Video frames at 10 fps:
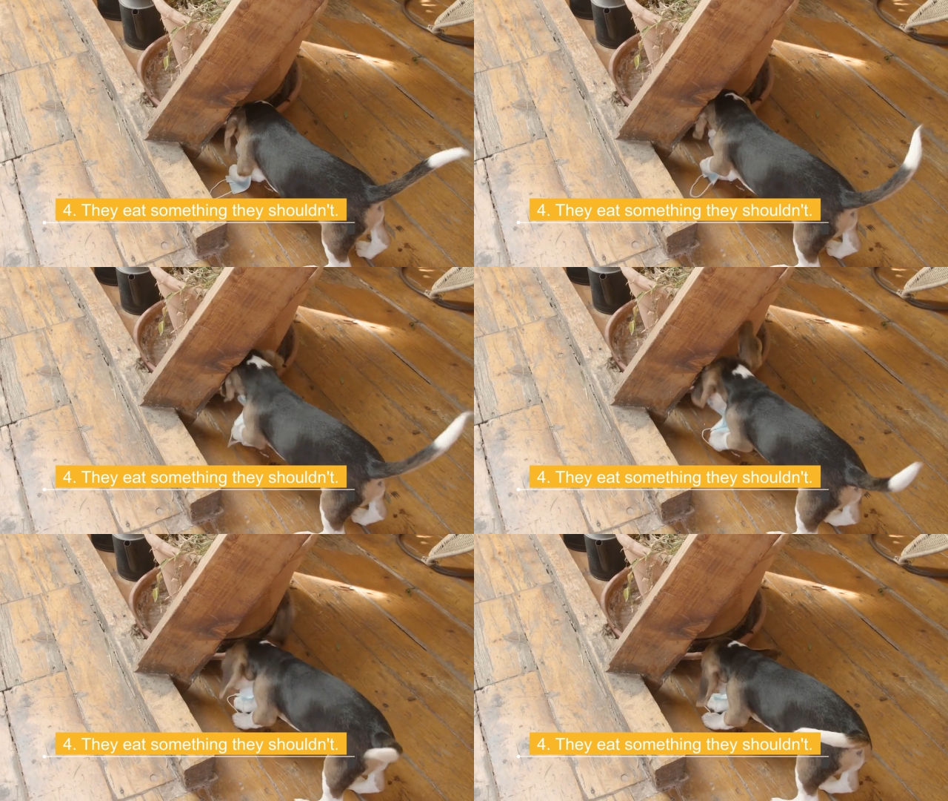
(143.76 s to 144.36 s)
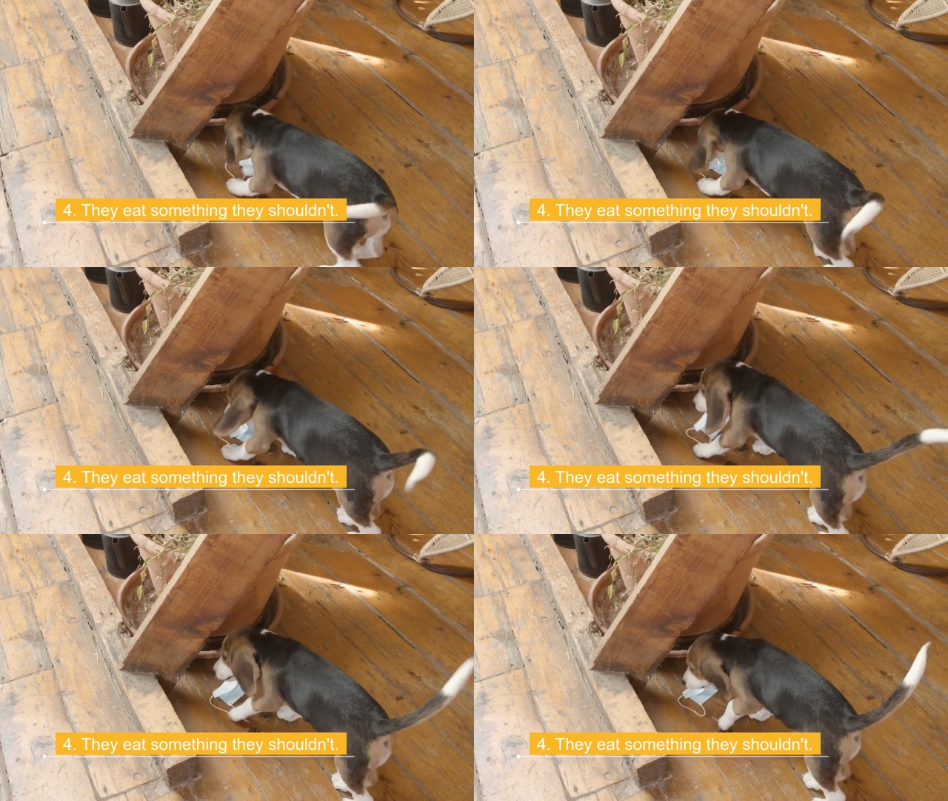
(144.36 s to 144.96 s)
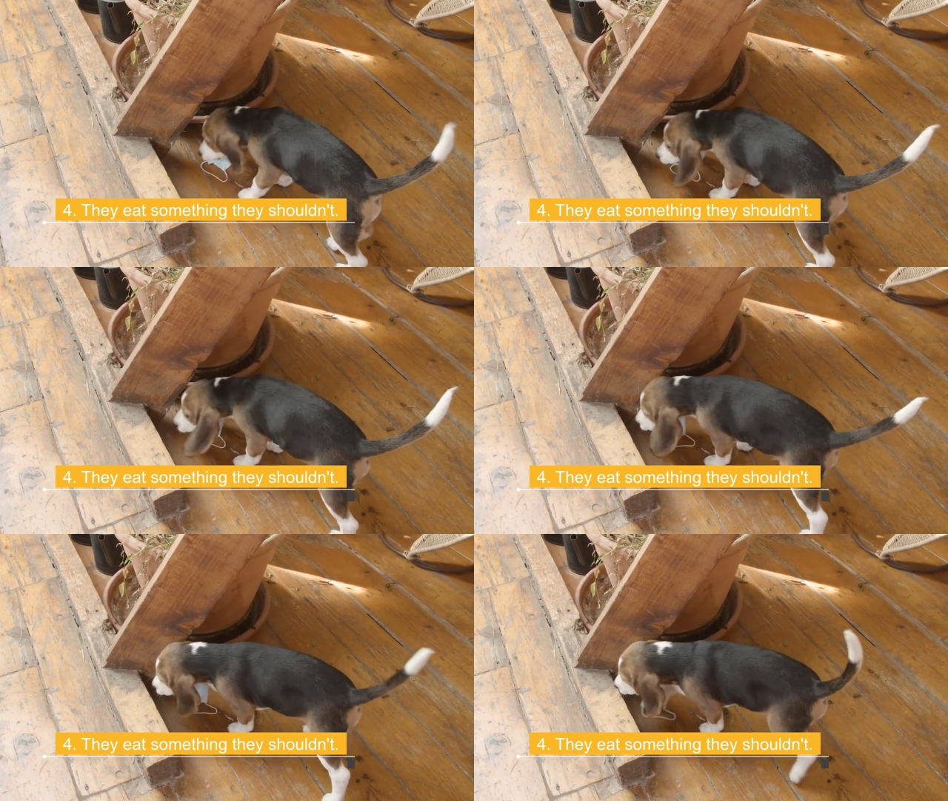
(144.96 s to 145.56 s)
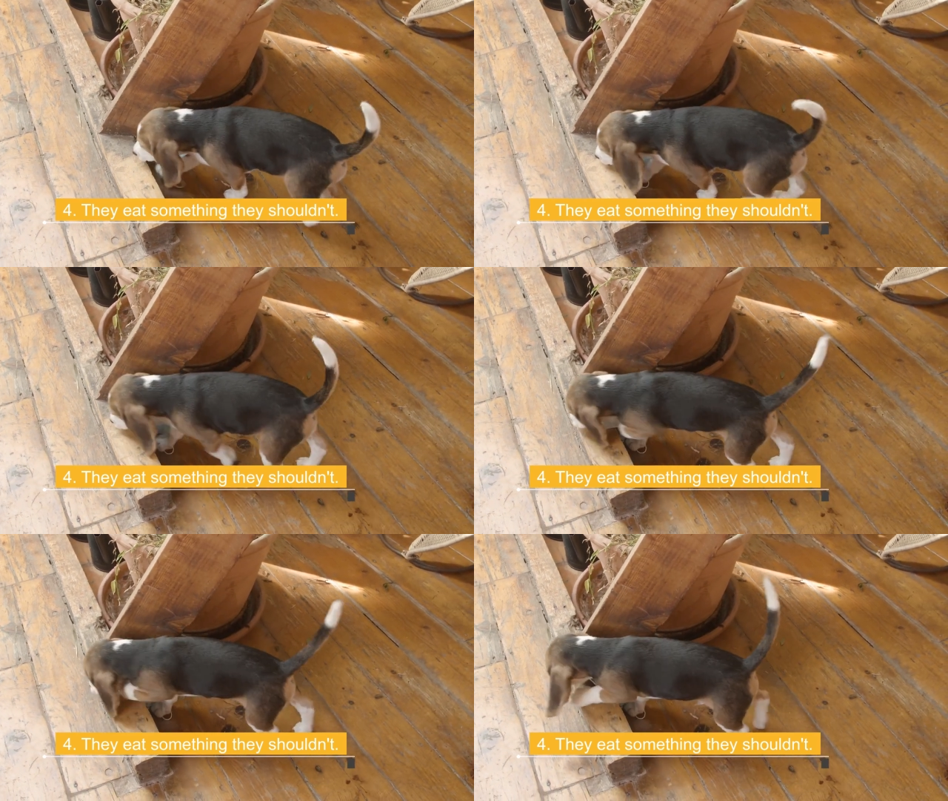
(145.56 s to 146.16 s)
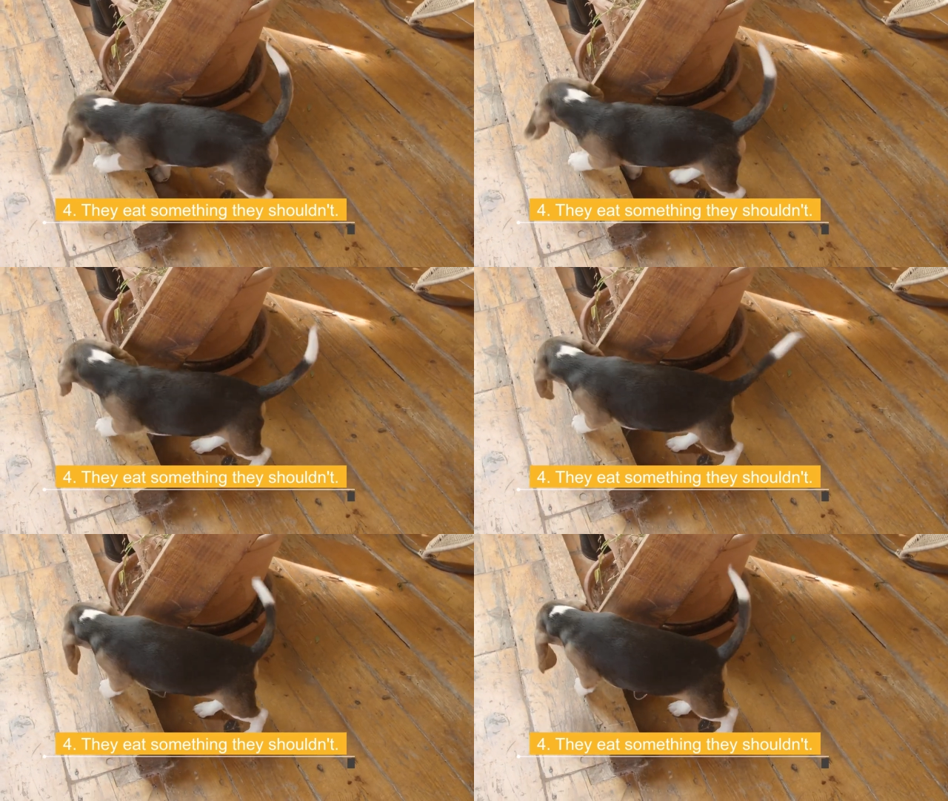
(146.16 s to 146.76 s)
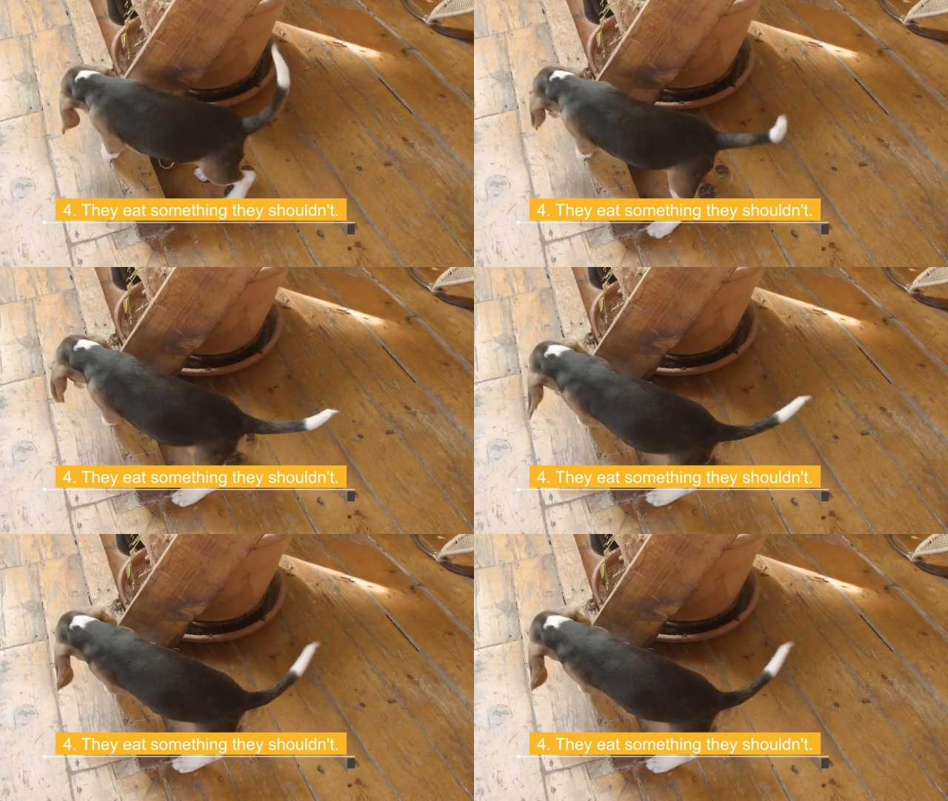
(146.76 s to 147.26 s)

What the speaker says: (no speaker visible)